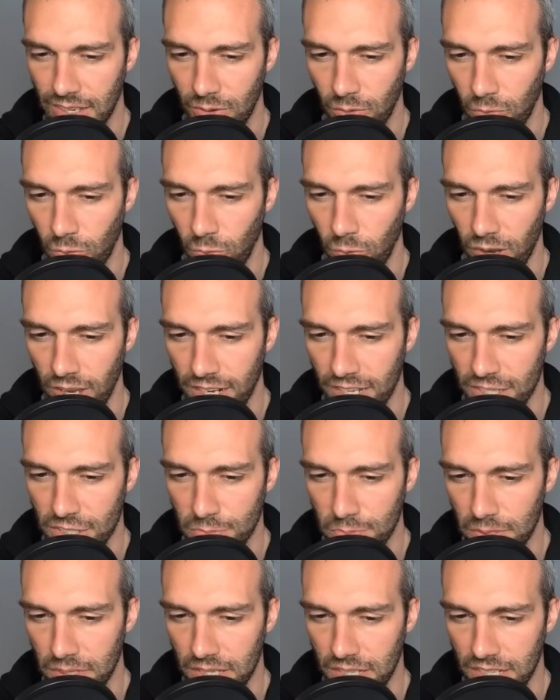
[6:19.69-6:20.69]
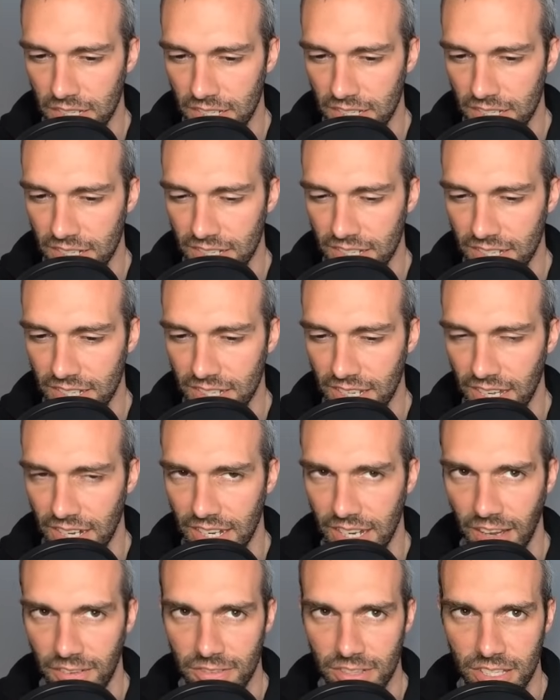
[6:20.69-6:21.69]
1 HP,
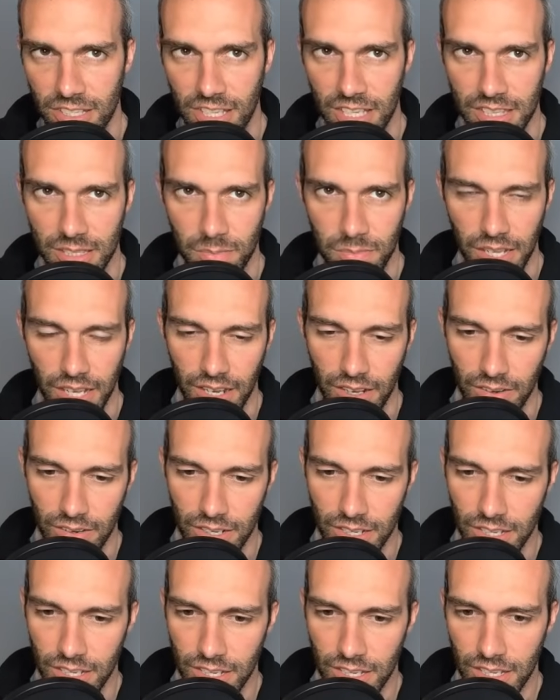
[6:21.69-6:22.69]
enough to take them down.